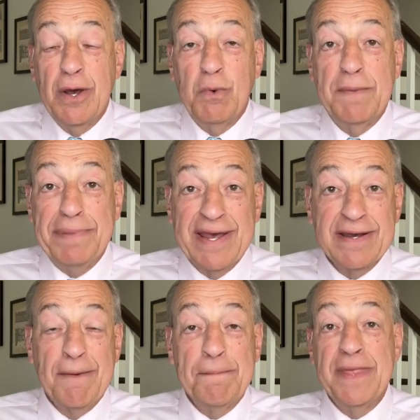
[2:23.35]
would pick
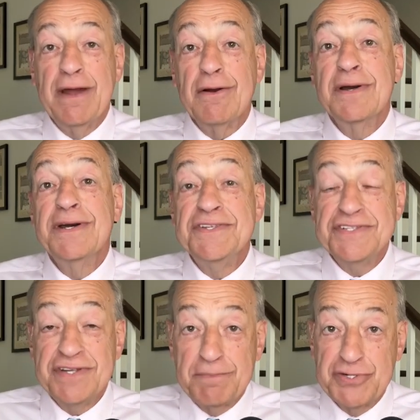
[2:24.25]
up their
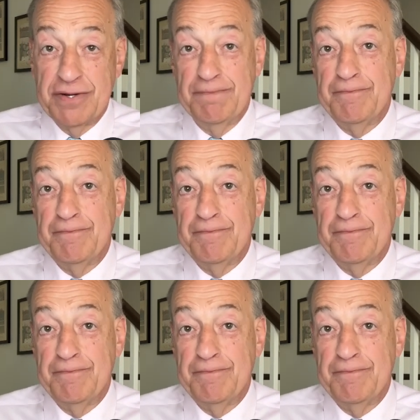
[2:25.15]
consumption.